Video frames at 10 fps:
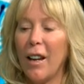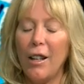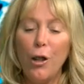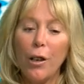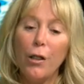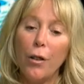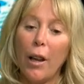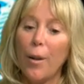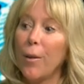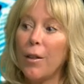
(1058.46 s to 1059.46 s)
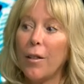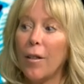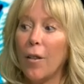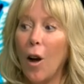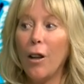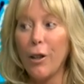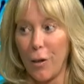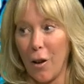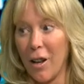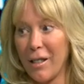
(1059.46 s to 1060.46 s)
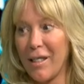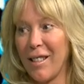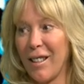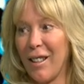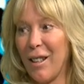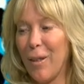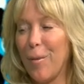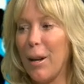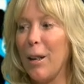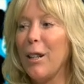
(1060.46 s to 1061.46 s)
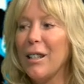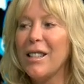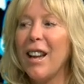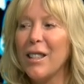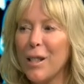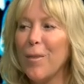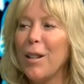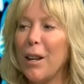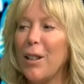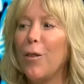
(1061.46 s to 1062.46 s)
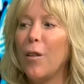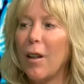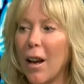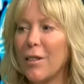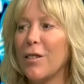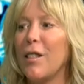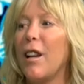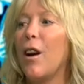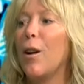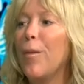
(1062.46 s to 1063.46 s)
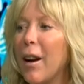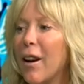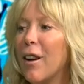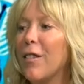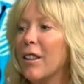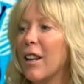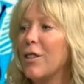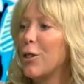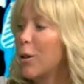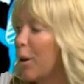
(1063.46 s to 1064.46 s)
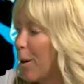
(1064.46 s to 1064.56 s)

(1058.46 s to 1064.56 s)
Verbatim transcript: And you can do that with all your thoughts, but it's not something that you consciously are aware of unless you're